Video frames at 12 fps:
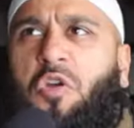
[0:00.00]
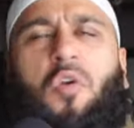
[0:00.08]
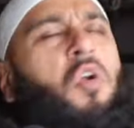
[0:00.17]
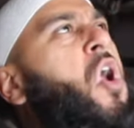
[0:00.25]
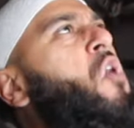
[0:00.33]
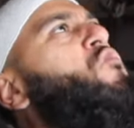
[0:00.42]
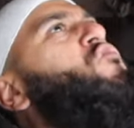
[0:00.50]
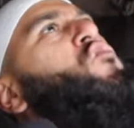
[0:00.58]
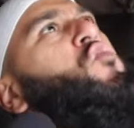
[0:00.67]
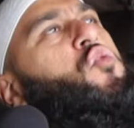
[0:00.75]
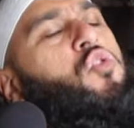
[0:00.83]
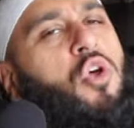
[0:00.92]
your
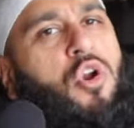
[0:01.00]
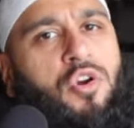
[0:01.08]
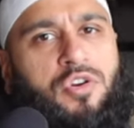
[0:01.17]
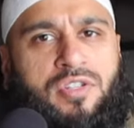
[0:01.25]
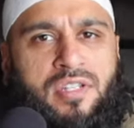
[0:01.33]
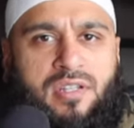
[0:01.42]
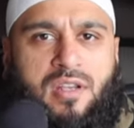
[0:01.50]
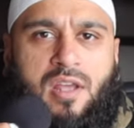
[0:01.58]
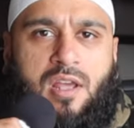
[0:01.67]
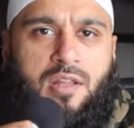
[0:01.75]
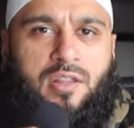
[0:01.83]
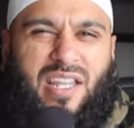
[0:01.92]
rulers
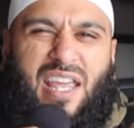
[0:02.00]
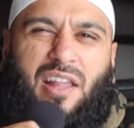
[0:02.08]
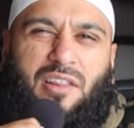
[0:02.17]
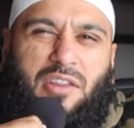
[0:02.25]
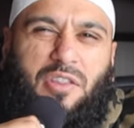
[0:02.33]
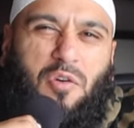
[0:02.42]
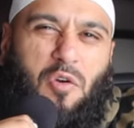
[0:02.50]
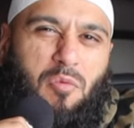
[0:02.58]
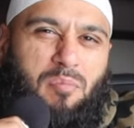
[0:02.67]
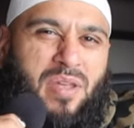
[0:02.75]
killing their own